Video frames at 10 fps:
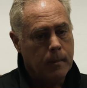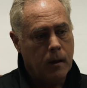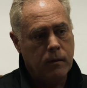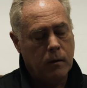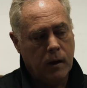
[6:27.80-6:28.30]

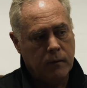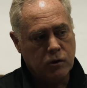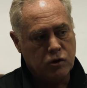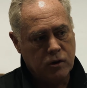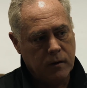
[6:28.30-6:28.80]
I think we have
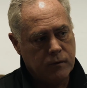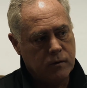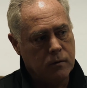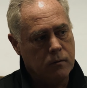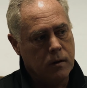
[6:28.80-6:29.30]
to shift
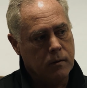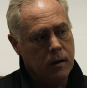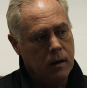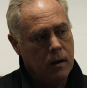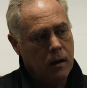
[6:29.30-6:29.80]
to
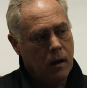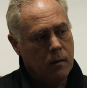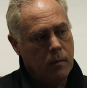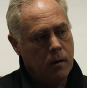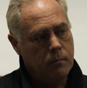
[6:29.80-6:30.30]

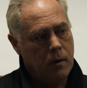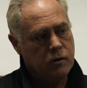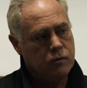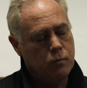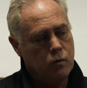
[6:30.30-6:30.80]
a
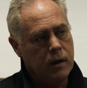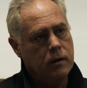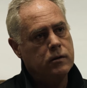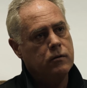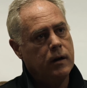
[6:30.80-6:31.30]
much more
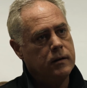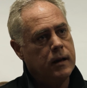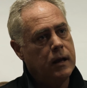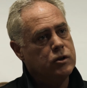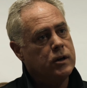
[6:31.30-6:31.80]

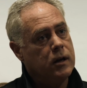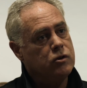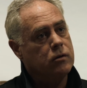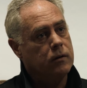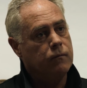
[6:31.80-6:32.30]
integrated
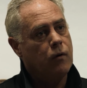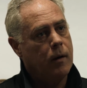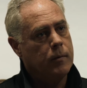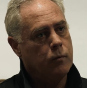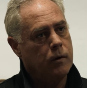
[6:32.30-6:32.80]
educational
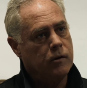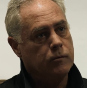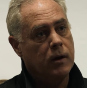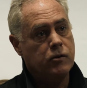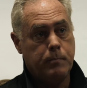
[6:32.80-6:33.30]
environment where
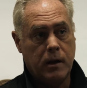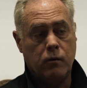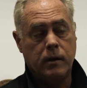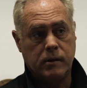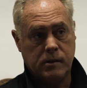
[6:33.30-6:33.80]
there's much
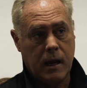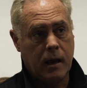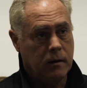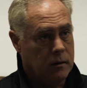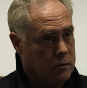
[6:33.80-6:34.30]
better
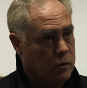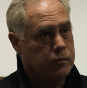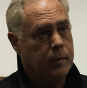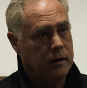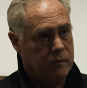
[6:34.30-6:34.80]
understanding
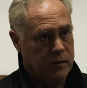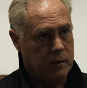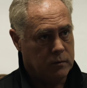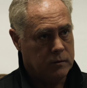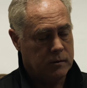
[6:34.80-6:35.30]
across many
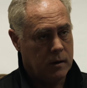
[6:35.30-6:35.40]
fields,